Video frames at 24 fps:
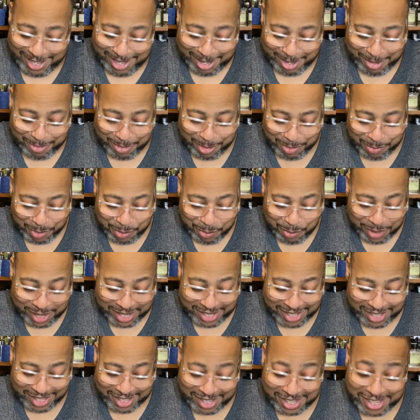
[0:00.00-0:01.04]
when we went
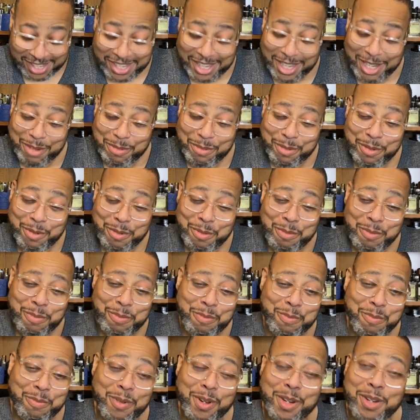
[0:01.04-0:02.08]
to the scent room,
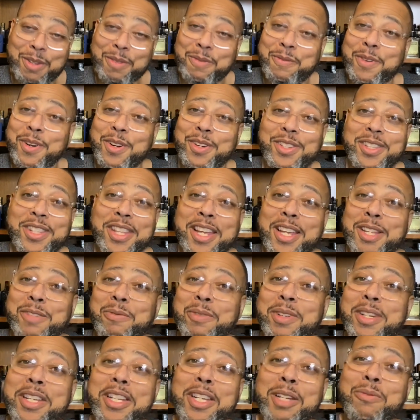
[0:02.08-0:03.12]
one of the first things
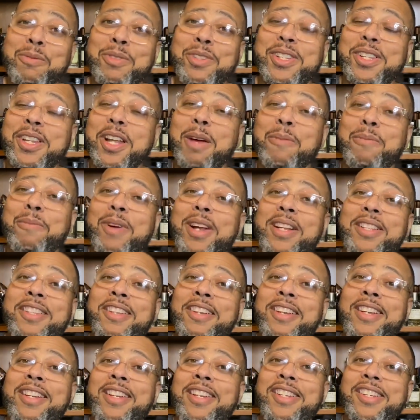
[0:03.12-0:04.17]
we did was stop right
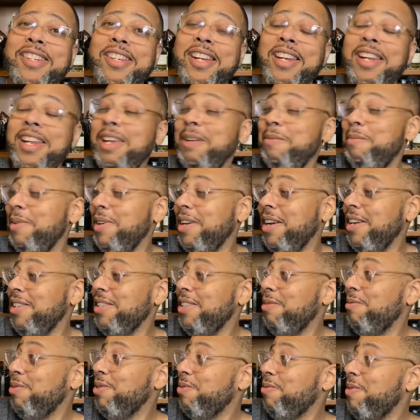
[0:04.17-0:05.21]
there at Nishane, because
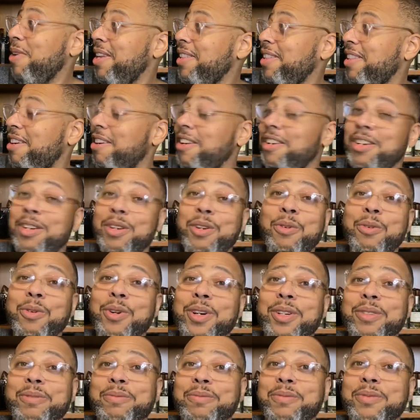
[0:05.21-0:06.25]
it was right there in the door.
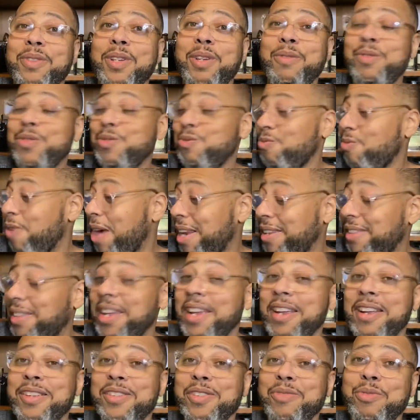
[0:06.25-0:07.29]
It was right
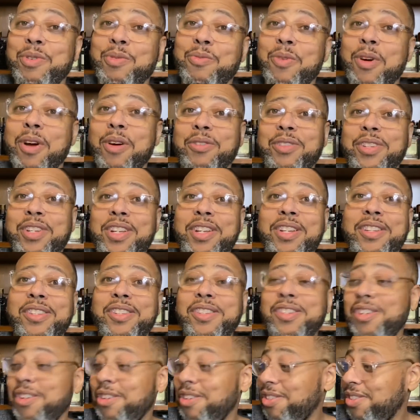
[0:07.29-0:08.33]
there. So we walked in,
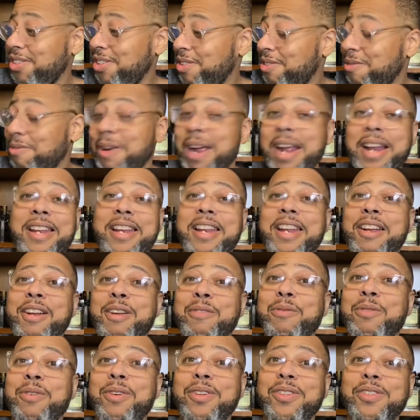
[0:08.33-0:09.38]
turned to the right, and there it
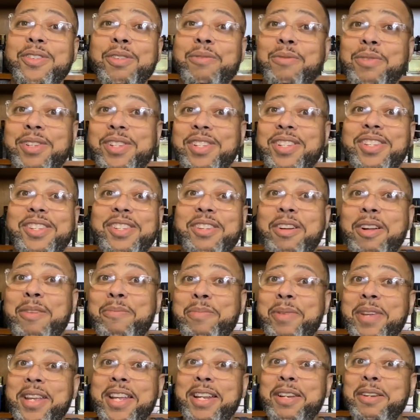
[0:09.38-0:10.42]
was. So we just started
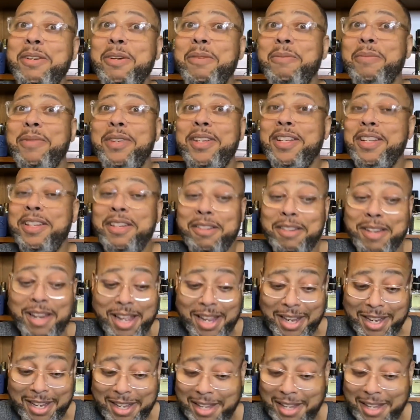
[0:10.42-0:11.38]
picking up, you know, like